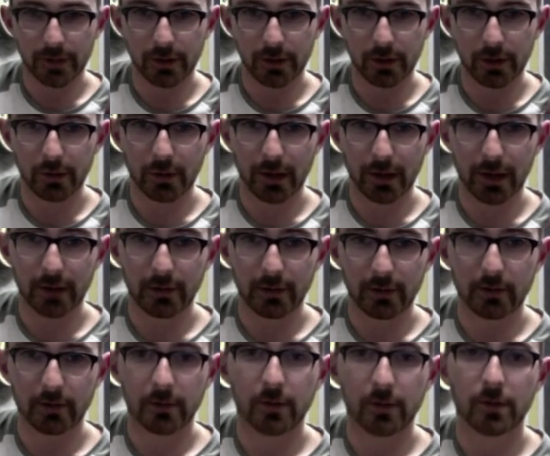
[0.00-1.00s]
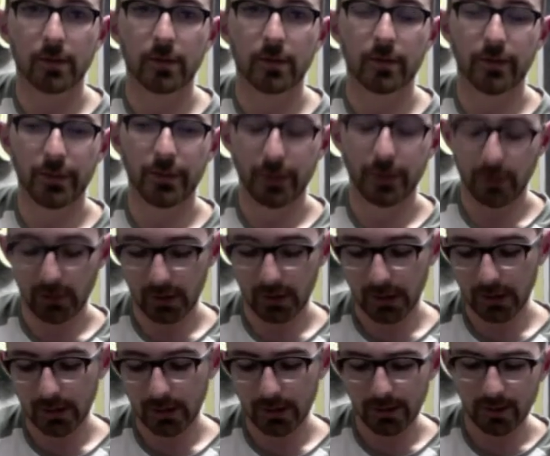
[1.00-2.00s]
So you play,
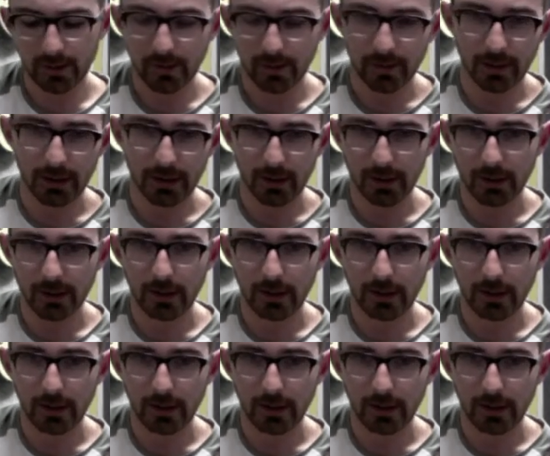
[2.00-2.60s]
or